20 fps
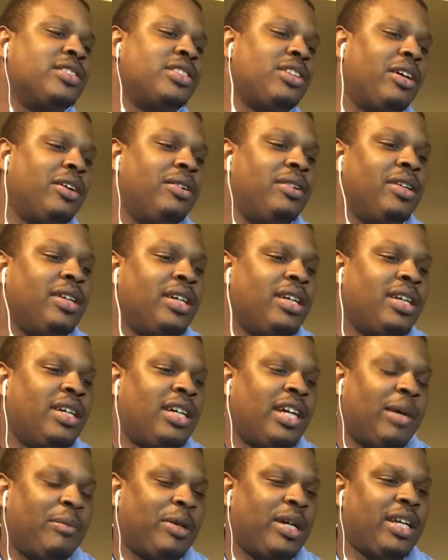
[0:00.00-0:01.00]
So
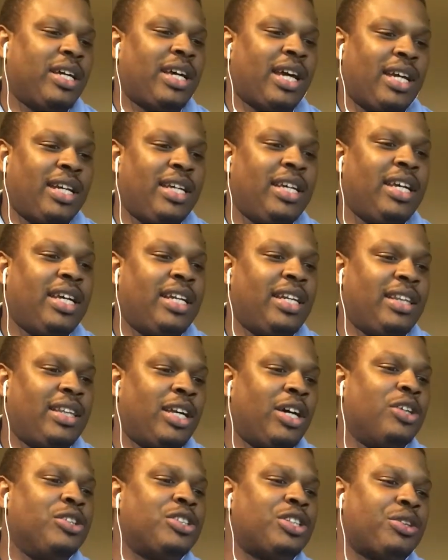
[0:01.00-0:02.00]
I'm going to kind of hit
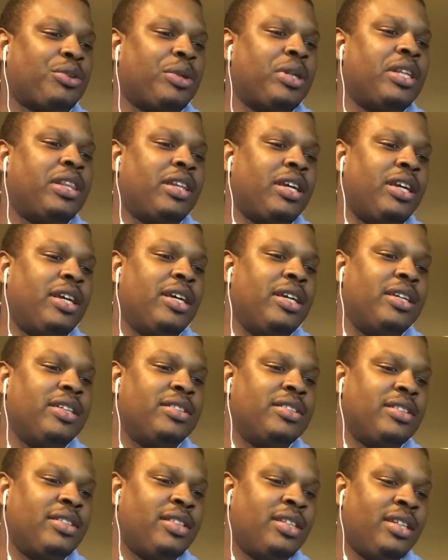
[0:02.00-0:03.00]
those 3
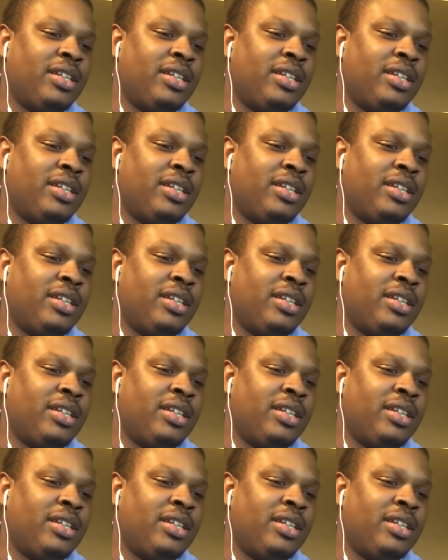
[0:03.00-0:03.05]
things